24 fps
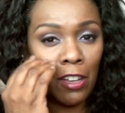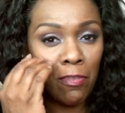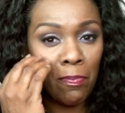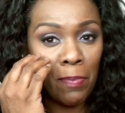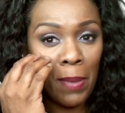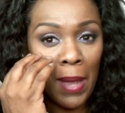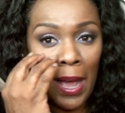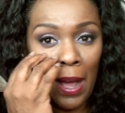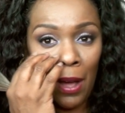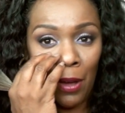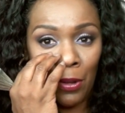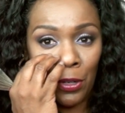of
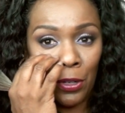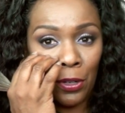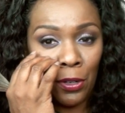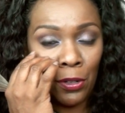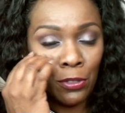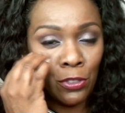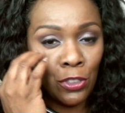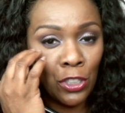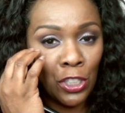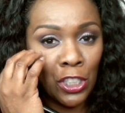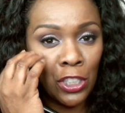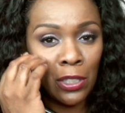powder
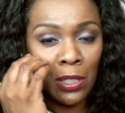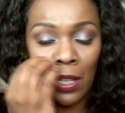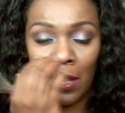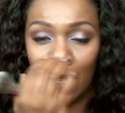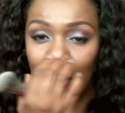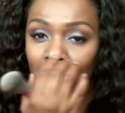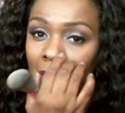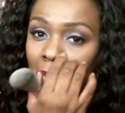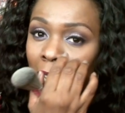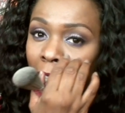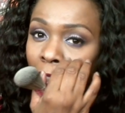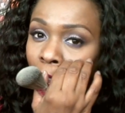just
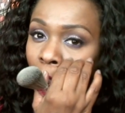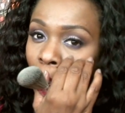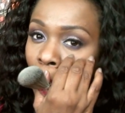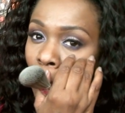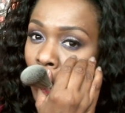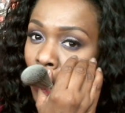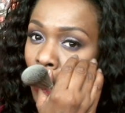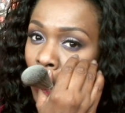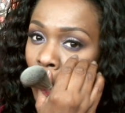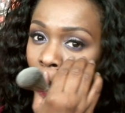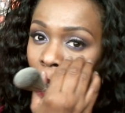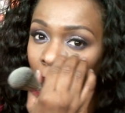at the
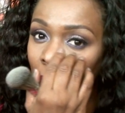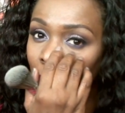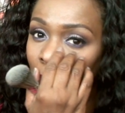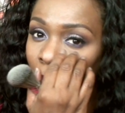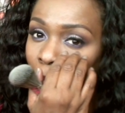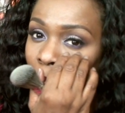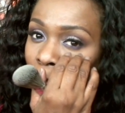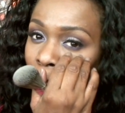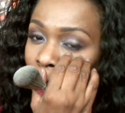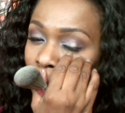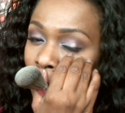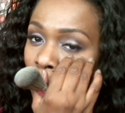lower
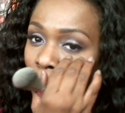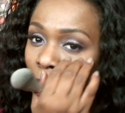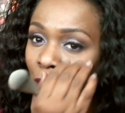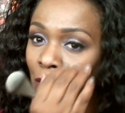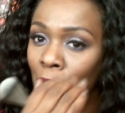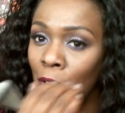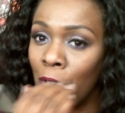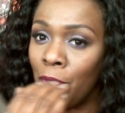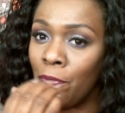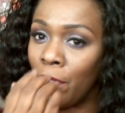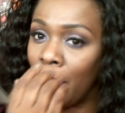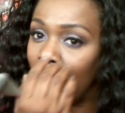part of
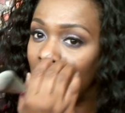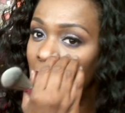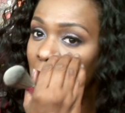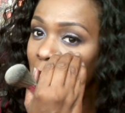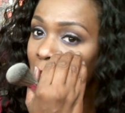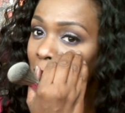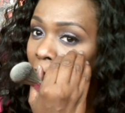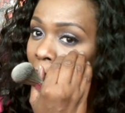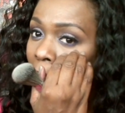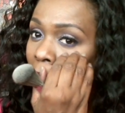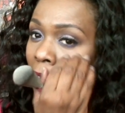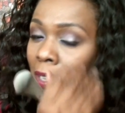your face
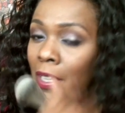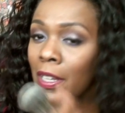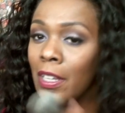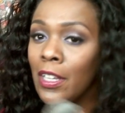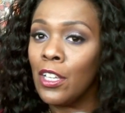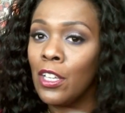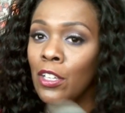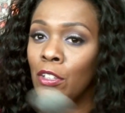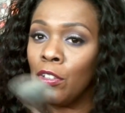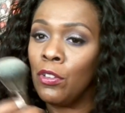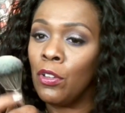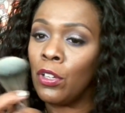here.
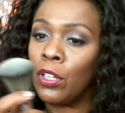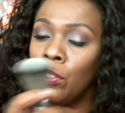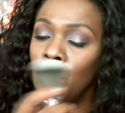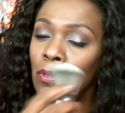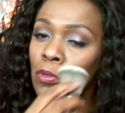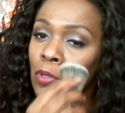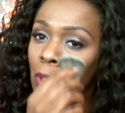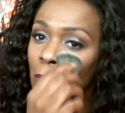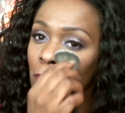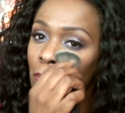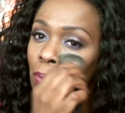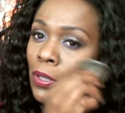You can
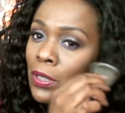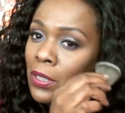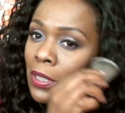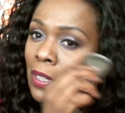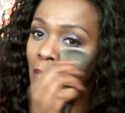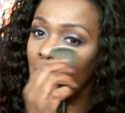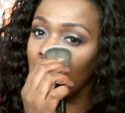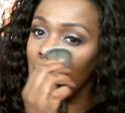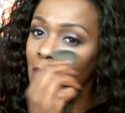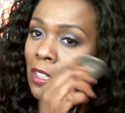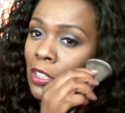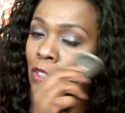use a brush
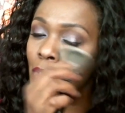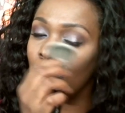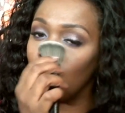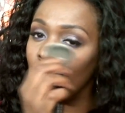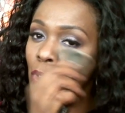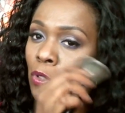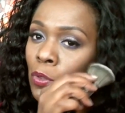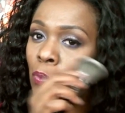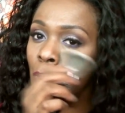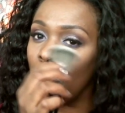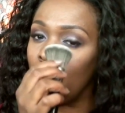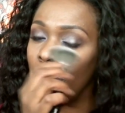like this to
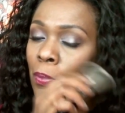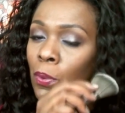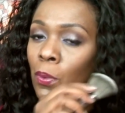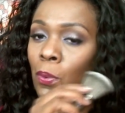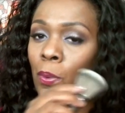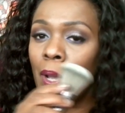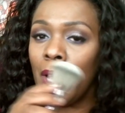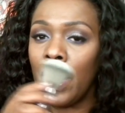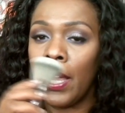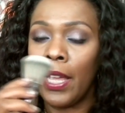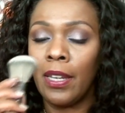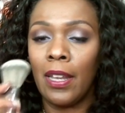sweep
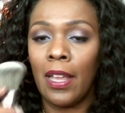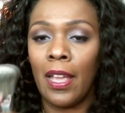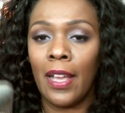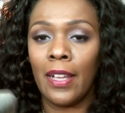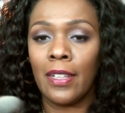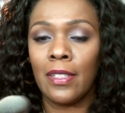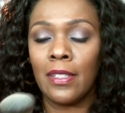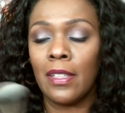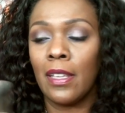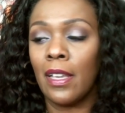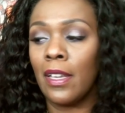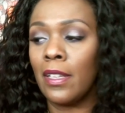away any
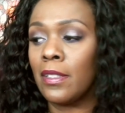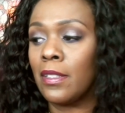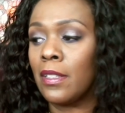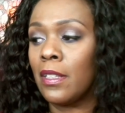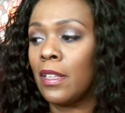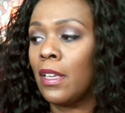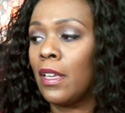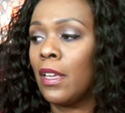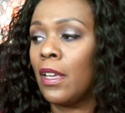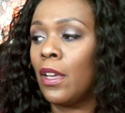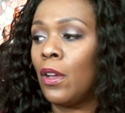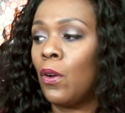excess,
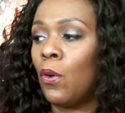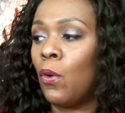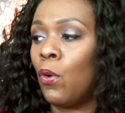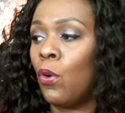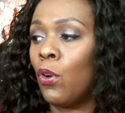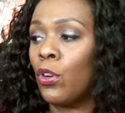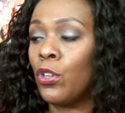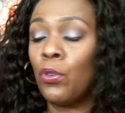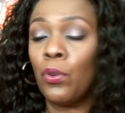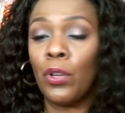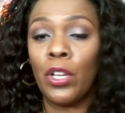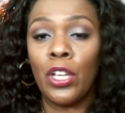
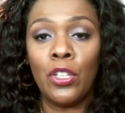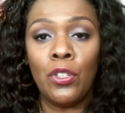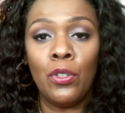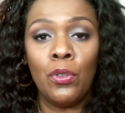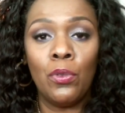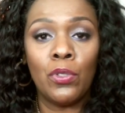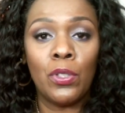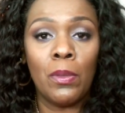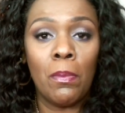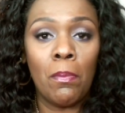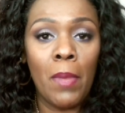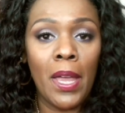or you can
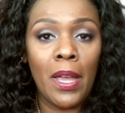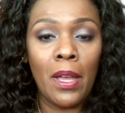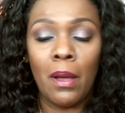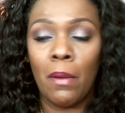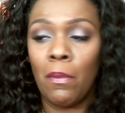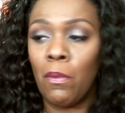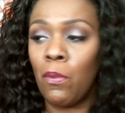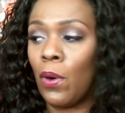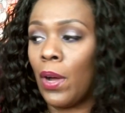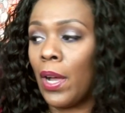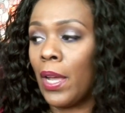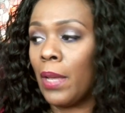use a
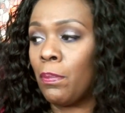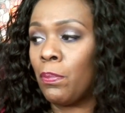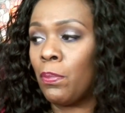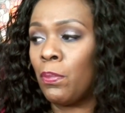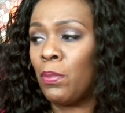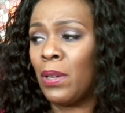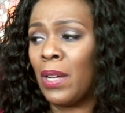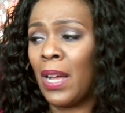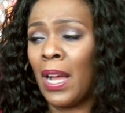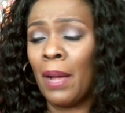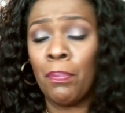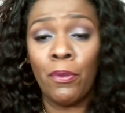makeup wipe.
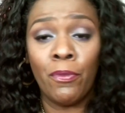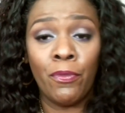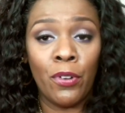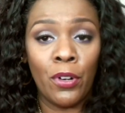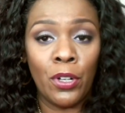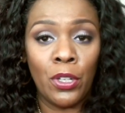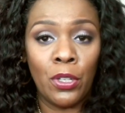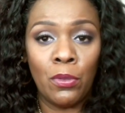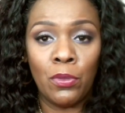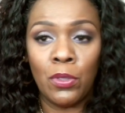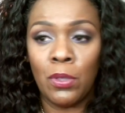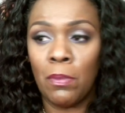Well, I prefer
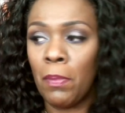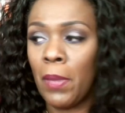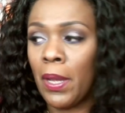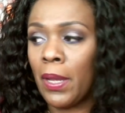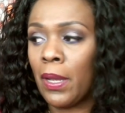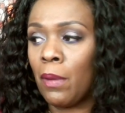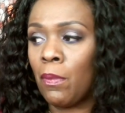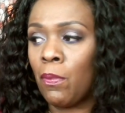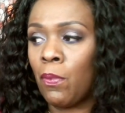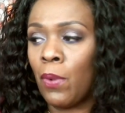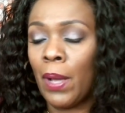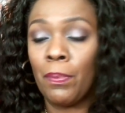to use a
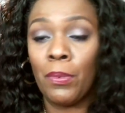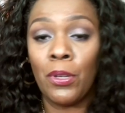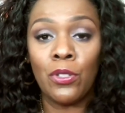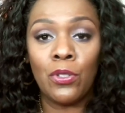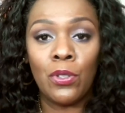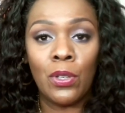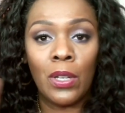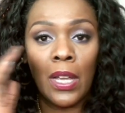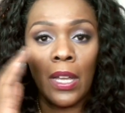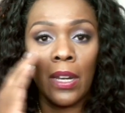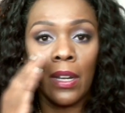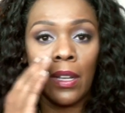makeup wipe because
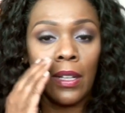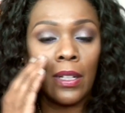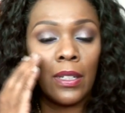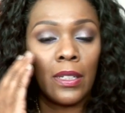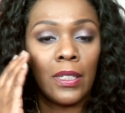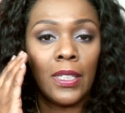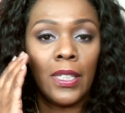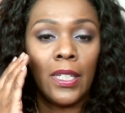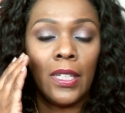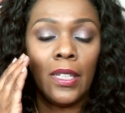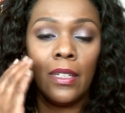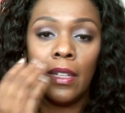you get a
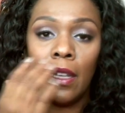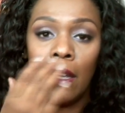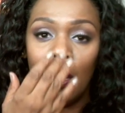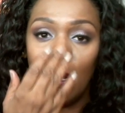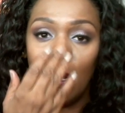clean